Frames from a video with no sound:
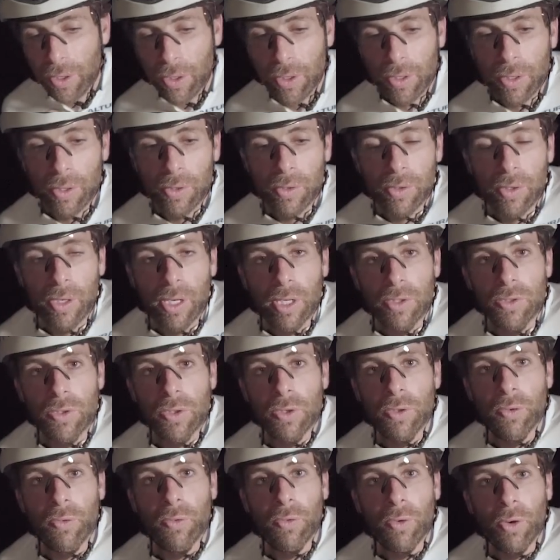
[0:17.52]
on a
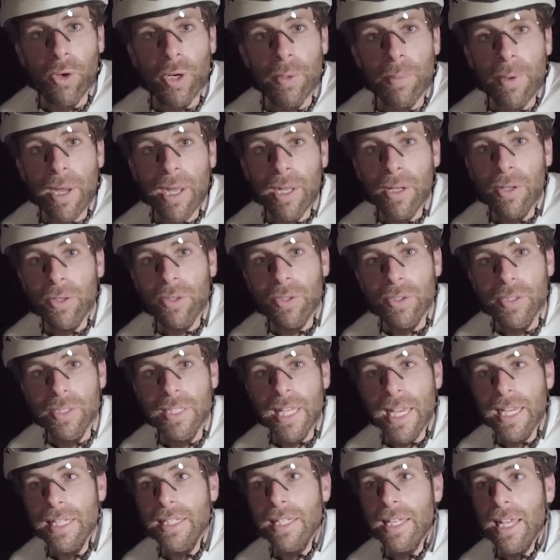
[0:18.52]
240-mile
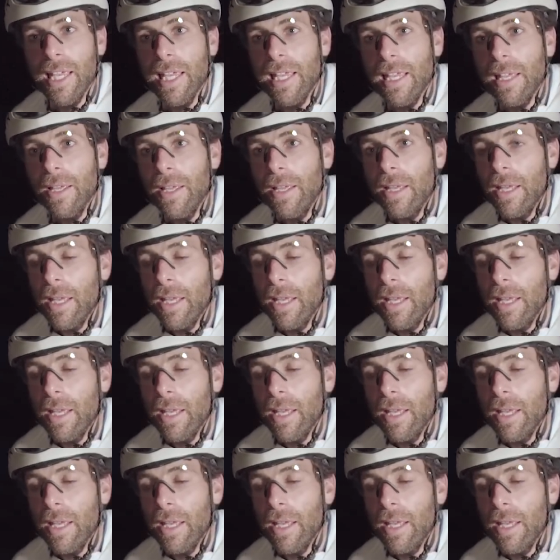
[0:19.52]
day today,